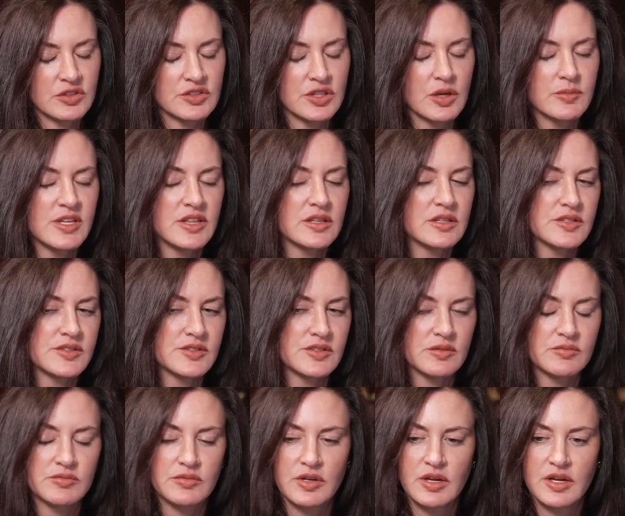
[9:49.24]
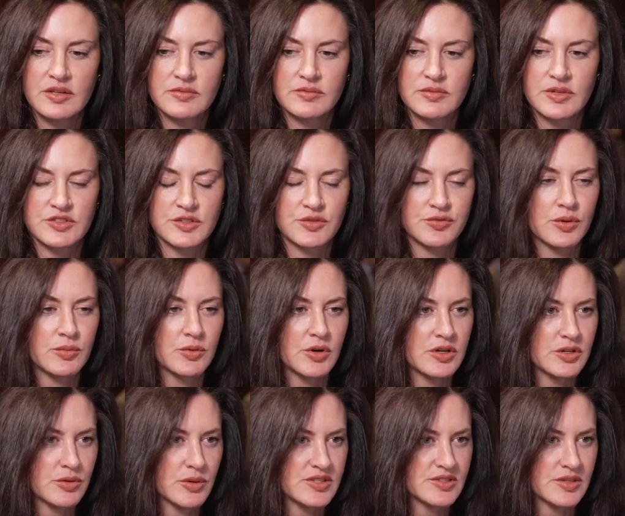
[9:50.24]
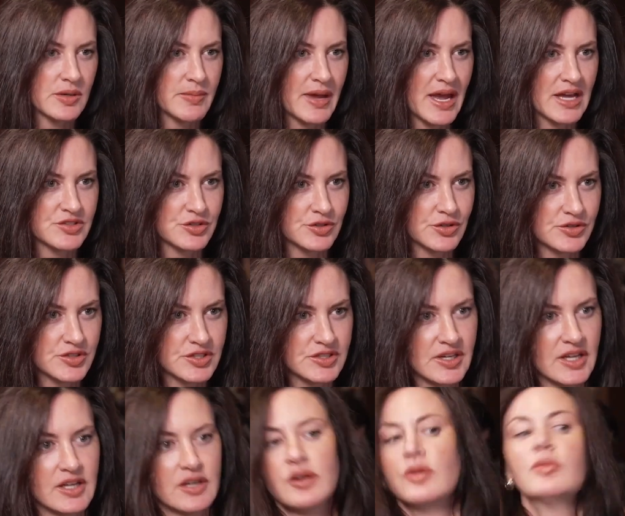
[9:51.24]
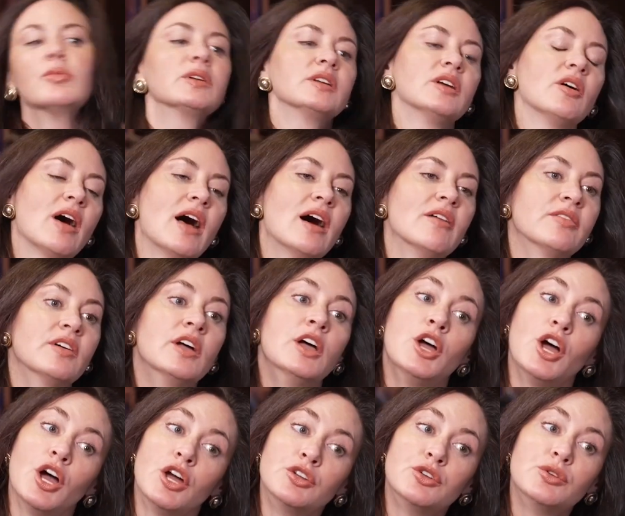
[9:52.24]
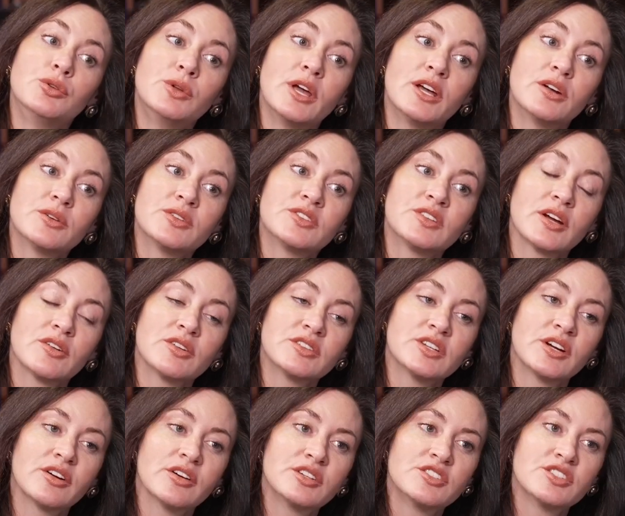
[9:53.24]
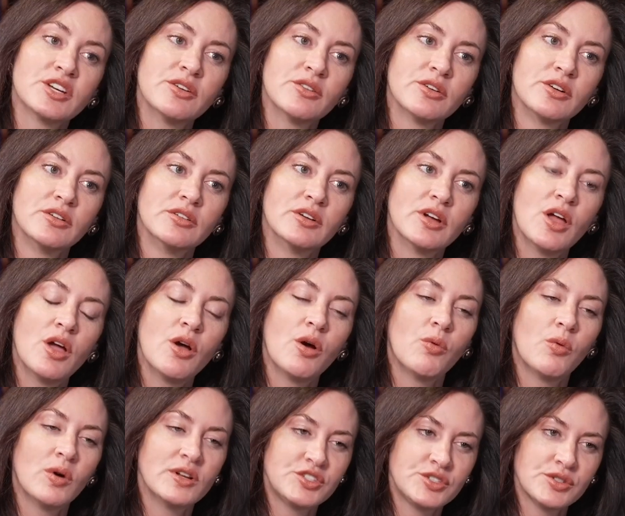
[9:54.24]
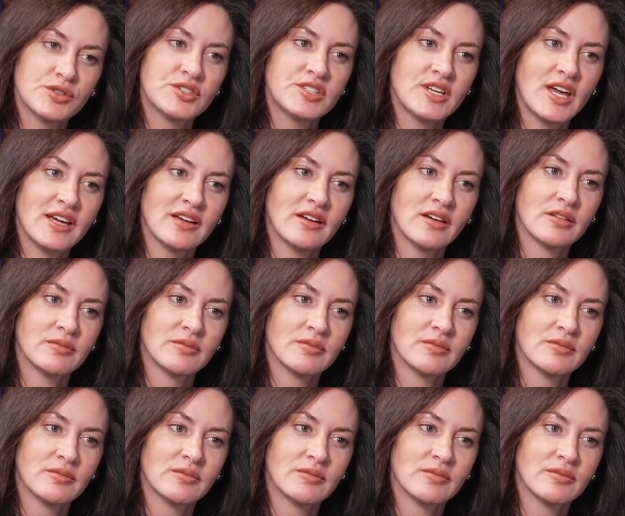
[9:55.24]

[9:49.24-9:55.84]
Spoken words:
Tell me this, as a former U.S. ambassador to NATO, we now have a new NATO Secretary General. Mm-hmm. What's your take?